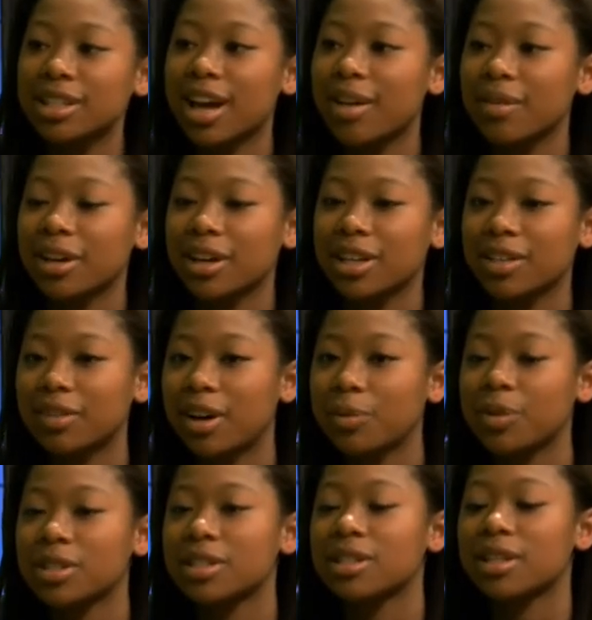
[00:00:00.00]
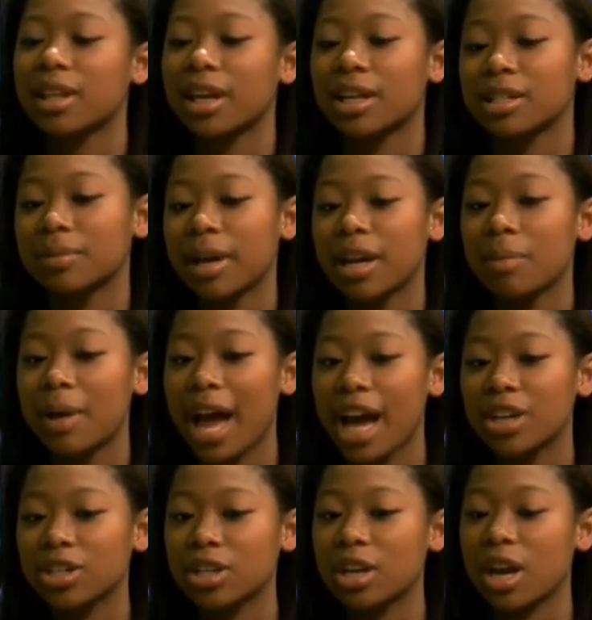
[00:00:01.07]
How am I going to develop this in some kind of
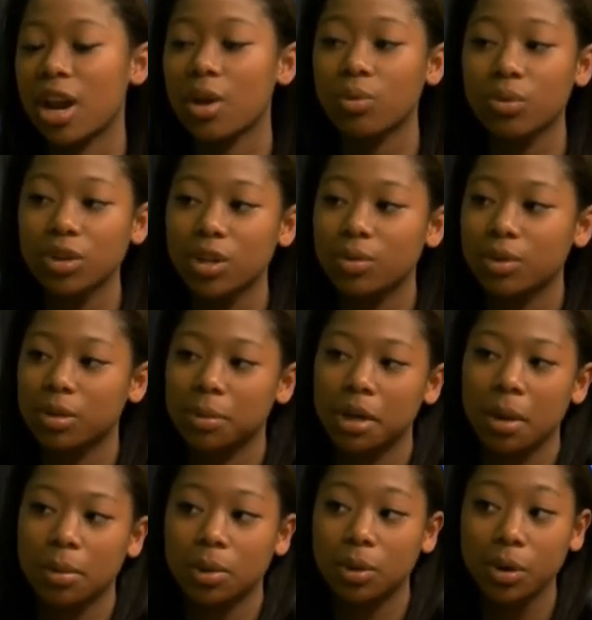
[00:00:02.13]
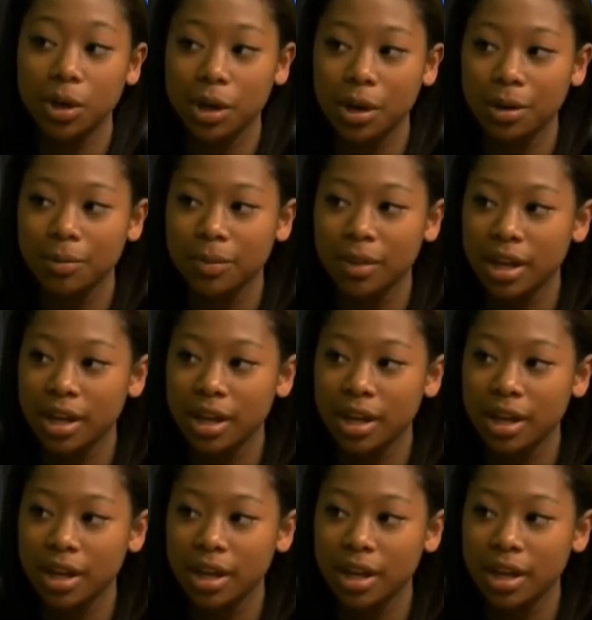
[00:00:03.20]
passion? And I really want to become a lawyer.